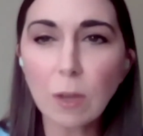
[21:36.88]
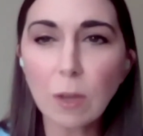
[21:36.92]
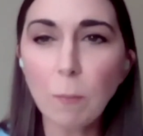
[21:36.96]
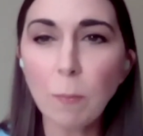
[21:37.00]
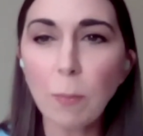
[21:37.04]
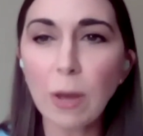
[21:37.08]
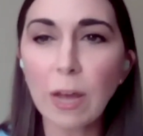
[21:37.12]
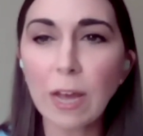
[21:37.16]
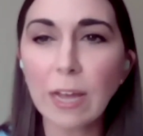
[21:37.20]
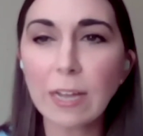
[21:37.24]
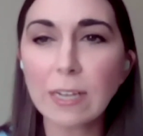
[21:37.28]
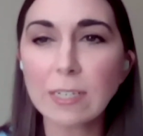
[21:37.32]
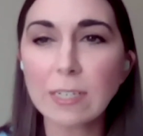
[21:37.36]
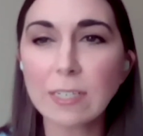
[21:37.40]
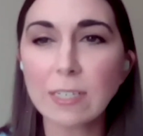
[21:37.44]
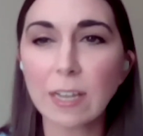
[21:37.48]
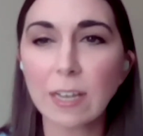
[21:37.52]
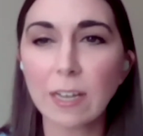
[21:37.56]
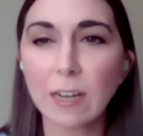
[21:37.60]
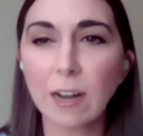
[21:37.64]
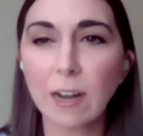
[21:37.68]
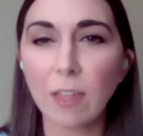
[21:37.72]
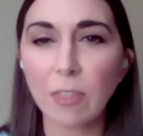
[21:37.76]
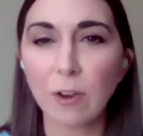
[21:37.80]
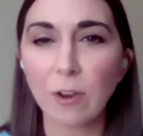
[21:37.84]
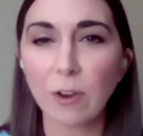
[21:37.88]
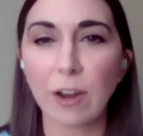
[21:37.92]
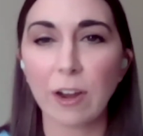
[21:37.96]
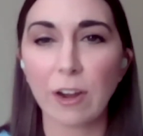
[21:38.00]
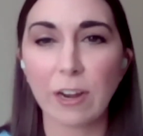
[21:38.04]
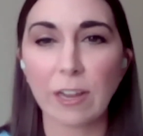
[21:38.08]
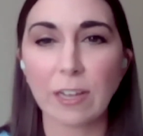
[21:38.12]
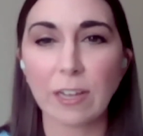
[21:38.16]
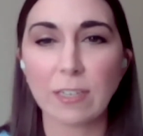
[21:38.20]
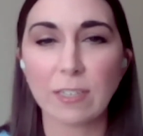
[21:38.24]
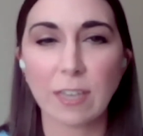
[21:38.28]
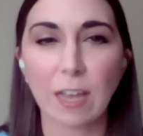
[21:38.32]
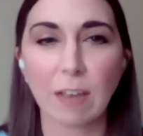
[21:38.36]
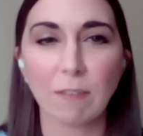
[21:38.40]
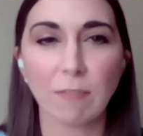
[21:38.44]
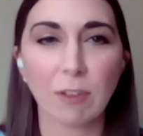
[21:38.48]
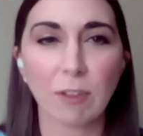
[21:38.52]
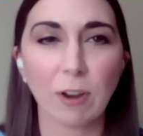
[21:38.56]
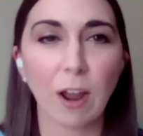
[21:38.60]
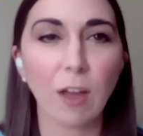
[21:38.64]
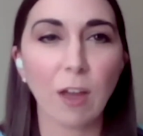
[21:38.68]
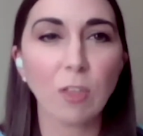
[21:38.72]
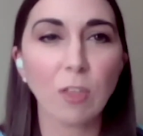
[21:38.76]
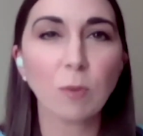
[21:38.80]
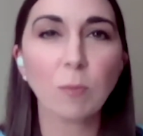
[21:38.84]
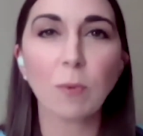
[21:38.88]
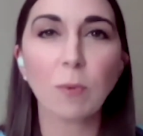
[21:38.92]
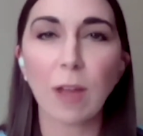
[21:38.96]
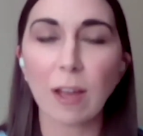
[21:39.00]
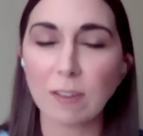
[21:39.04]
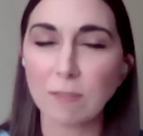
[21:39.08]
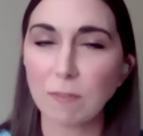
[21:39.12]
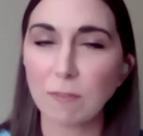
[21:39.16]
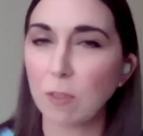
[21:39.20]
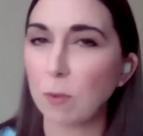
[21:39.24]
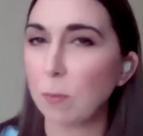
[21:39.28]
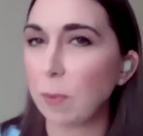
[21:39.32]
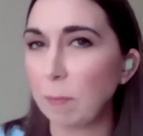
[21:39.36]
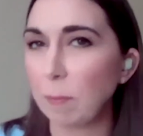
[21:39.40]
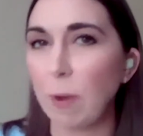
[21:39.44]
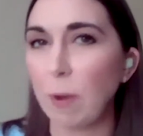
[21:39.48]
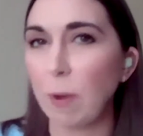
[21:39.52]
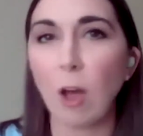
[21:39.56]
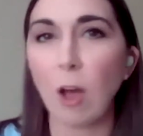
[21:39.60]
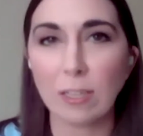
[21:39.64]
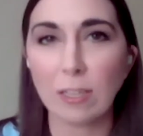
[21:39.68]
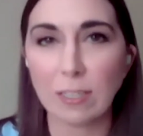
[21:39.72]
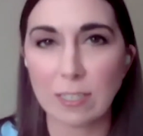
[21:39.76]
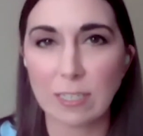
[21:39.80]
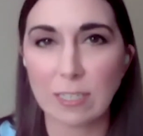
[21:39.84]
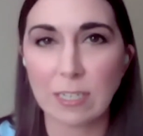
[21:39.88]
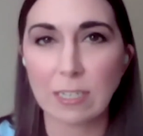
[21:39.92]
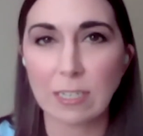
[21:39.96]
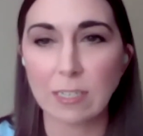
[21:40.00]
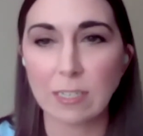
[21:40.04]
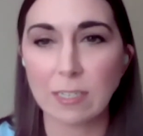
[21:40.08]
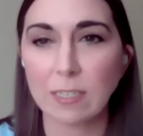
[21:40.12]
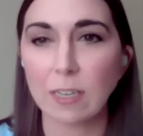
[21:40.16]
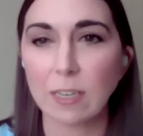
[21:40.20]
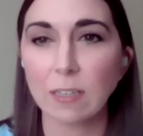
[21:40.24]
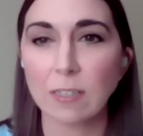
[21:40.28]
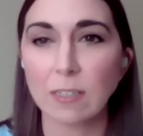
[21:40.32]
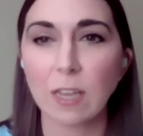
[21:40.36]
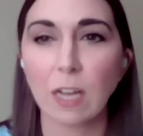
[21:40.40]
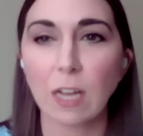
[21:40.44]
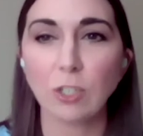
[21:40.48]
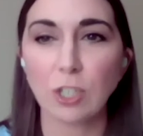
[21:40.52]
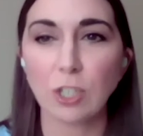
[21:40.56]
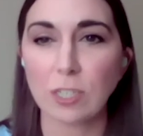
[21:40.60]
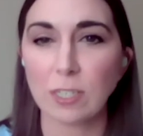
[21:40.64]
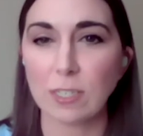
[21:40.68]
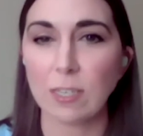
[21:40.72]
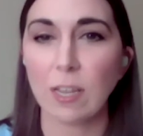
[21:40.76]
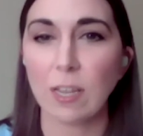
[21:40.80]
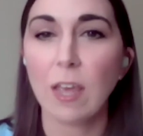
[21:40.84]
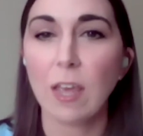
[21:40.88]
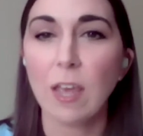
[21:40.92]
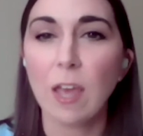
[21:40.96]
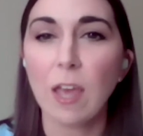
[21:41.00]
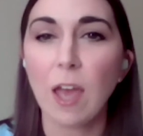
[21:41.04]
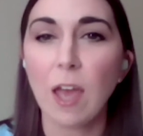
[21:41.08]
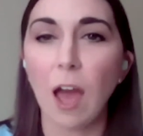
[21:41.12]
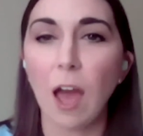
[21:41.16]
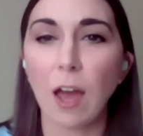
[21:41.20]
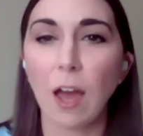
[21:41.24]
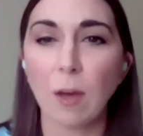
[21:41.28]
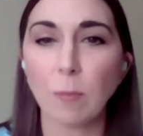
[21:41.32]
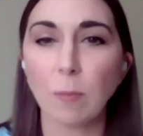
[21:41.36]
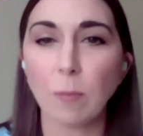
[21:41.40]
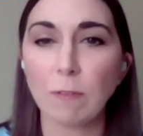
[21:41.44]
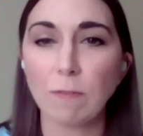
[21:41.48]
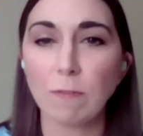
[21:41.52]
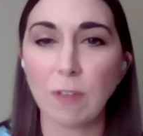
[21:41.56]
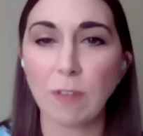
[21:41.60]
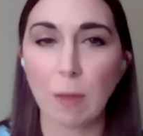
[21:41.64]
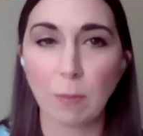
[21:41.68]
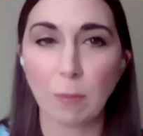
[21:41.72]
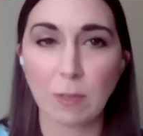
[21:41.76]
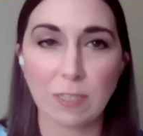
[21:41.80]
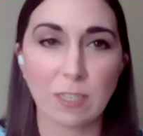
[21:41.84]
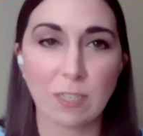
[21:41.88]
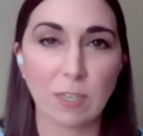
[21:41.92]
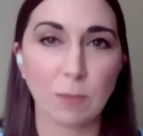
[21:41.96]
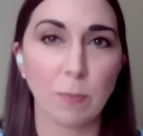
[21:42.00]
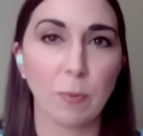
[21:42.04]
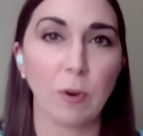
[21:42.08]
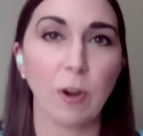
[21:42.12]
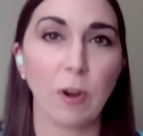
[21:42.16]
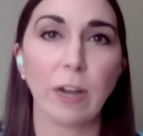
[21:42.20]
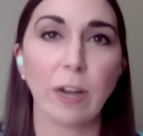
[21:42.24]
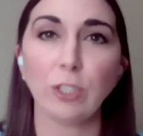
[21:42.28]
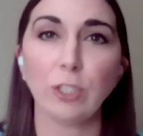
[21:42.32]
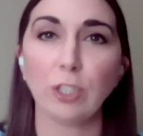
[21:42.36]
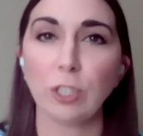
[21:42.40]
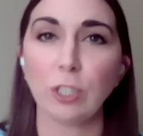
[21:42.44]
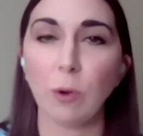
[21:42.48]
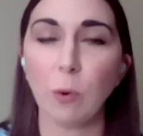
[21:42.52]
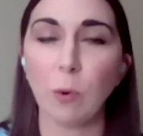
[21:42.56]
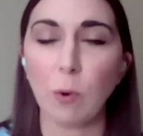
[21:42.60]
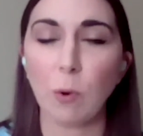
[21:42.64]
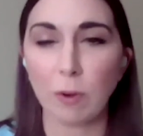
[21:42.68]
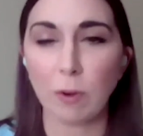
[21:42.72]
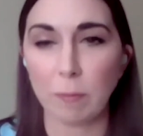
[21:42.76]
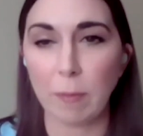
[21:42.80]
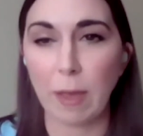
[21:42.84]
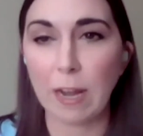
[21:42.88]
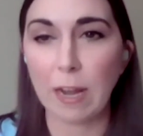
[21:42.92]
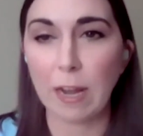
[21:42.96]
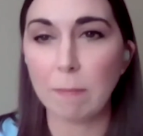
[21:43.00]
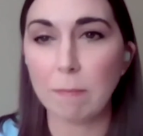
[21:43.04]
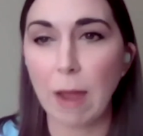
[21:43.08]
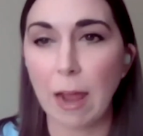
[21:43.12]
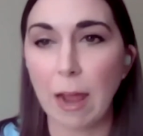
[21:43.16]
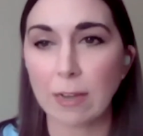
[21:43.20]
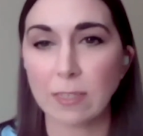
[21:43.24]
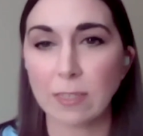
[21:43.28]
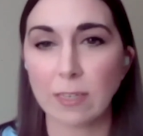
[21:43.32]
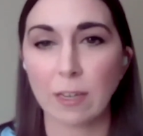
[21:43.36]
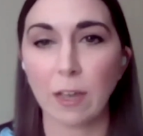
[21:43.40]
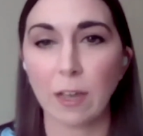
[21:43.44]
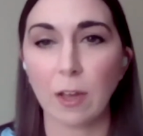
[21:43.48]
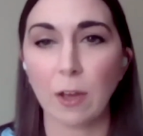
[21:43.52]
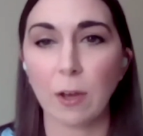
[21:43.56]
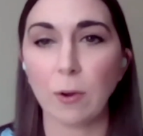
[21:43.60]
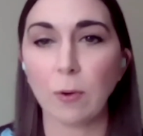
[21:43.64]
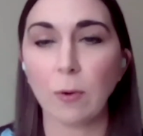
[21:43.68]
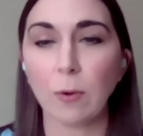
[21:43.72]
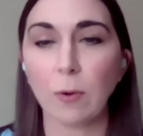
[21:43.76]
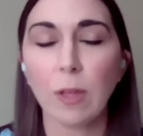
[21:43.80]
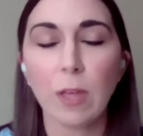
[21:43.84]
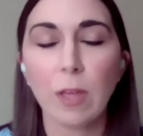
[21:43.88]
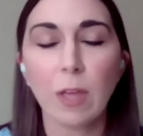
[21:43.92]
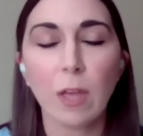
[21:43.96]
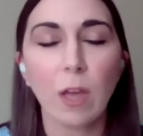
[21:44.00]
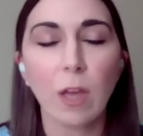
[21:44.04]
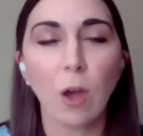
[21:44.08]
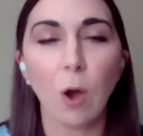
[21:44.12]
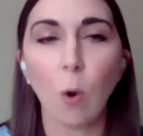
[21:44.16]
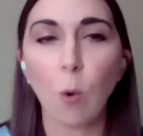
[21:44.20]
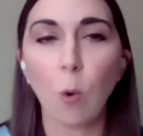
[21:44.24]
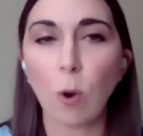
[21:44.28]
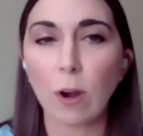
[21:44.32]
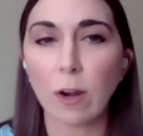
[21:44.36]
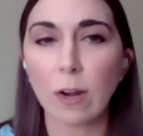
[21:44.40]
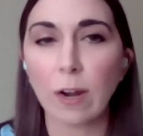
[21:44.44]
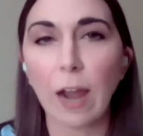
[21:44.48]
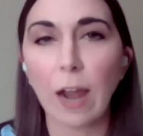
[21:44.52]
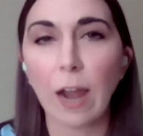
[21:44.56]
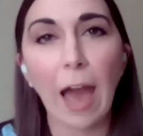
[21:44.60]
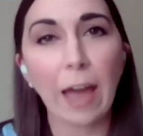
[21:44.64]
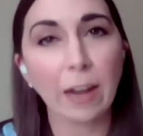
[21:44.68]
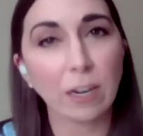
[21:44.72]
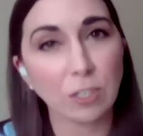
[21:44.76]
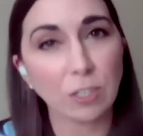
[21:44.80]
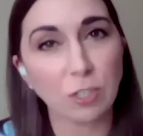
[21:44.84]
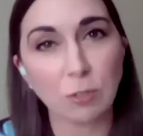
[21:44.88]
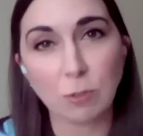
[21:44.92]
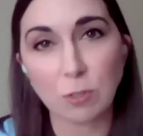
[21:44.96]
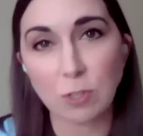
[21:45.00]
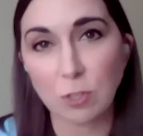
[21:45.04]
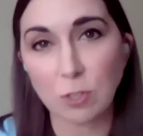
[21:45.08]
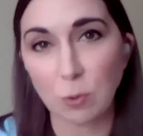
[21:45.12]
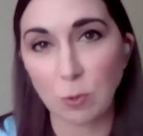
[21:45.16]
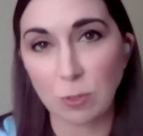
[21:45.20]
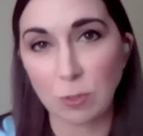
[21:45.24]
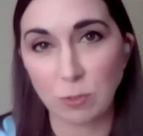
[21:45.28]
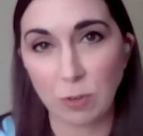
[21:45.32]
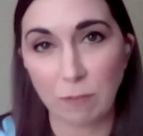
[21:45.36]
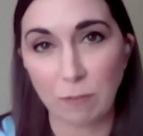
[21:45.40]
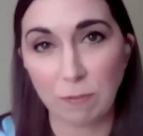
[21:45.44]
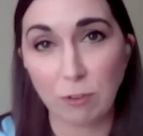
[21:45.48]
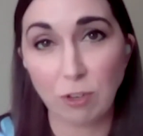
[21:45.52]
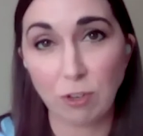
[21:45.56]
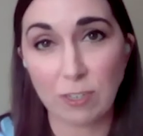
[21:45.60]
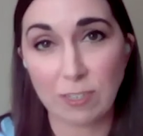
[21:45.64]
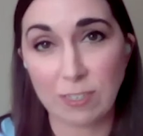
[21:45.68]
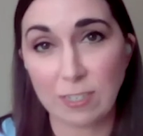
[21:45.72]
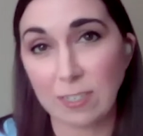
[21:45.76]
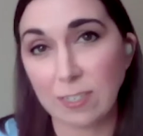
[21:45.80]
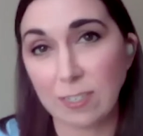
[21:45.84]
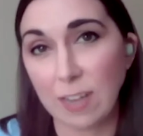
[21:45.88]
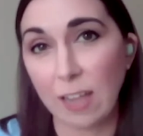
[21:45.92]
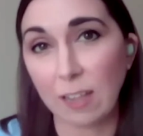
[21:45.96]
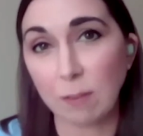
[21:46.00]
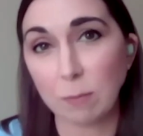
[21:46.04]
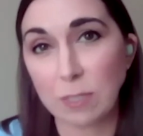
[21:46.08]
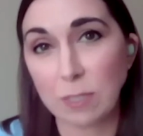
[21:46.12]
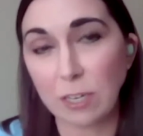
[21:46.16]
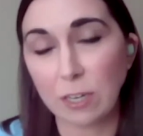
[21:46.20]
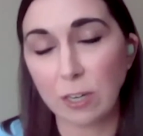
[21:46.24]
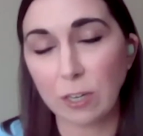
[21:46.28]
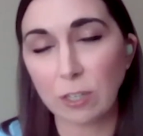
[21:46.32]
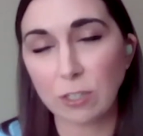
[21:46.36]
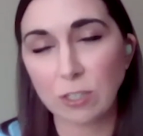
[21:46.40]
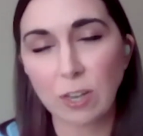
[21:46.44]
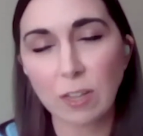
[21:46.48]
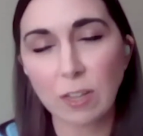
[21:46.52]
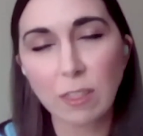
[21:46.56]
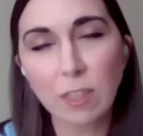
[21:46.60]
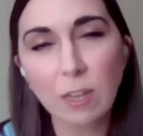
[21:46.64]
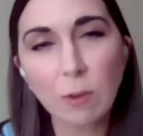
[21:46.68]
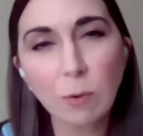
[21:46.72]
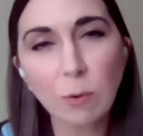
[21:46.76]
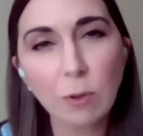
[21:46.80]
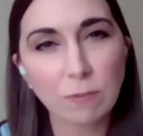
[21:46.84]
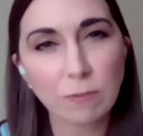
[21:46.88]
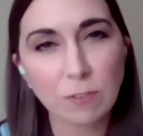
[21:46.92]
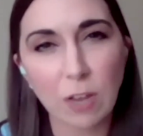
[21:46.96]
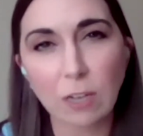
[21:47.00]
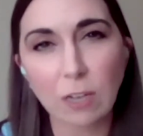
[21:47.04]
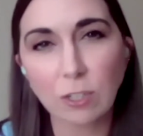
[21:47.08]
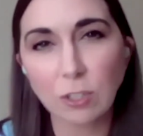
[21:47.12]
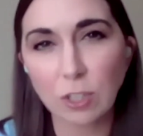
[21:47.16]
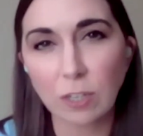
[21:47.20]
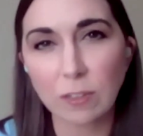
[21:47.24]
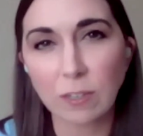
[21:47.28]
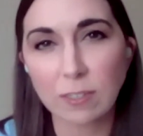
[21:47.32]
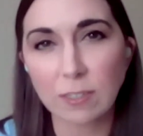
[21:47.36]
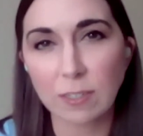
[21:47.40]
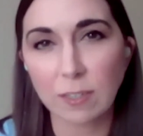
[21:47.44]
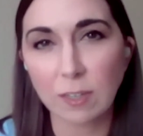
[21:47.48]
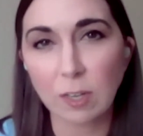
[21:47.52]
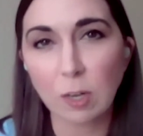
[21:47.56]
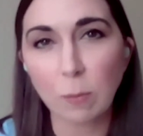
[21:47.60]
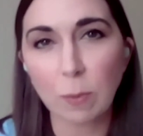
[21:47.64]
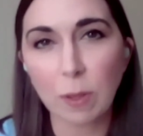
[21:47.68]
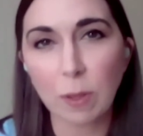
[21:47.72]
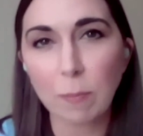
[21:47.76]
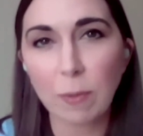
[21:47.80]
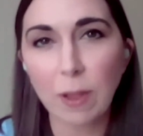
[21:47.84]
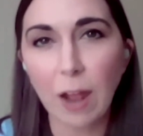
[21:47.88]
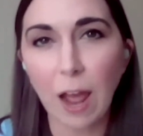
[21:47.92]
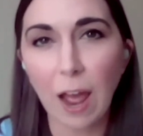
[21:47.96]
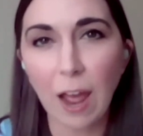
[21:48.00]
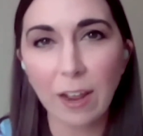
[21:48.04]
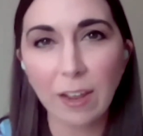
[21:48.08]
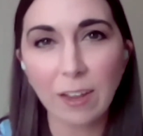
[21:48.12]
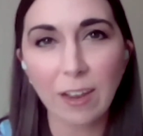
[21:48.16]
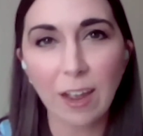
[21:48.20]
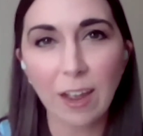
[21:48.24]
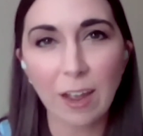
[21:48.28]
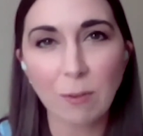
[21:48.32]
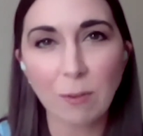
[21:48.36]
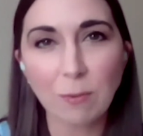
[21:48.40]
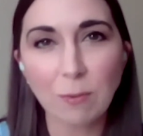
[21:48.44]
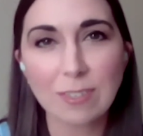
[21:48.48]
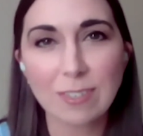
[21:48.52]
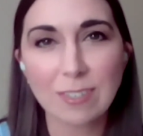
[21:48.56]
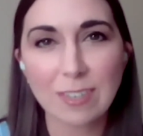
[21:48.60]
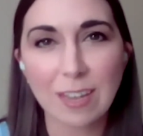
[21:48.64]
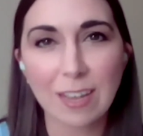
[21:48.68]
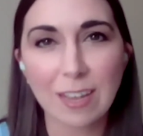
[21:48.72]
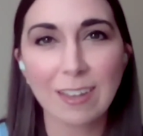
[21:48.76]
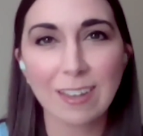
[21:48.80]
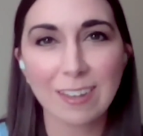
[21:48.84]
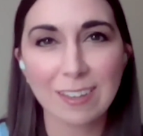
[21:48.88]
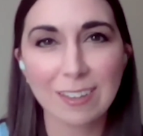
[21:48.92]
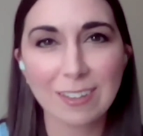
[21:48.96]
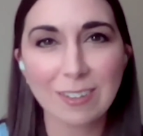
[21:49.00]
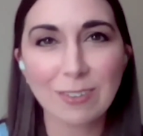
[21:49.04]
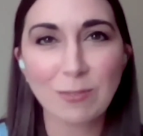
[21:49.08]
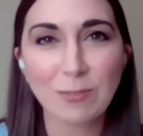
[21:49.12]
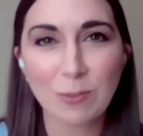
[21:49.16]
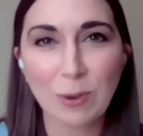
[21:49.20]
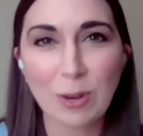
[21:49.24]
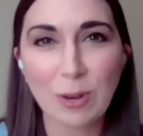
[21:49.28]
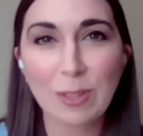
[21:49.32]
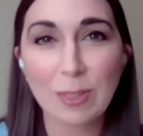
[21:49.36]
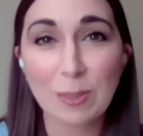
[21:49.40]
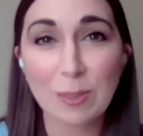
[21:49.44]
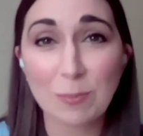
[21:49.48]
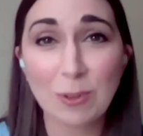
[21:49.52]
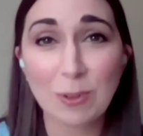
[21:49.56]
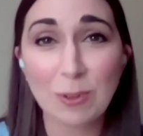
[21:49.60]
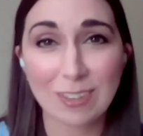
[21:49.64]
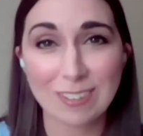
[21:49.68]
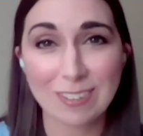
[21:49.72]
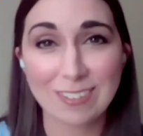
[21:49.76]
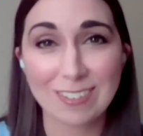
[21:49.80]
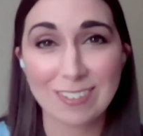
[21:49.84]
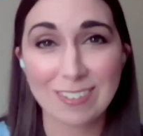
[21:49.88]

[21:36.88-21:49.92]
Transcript: but in other areas, have there been policies such as family separation or remain in Mexico, or attitudes towards refugees and asylum seekers? I think we've touched on this a little bit, but I would say in reading the book,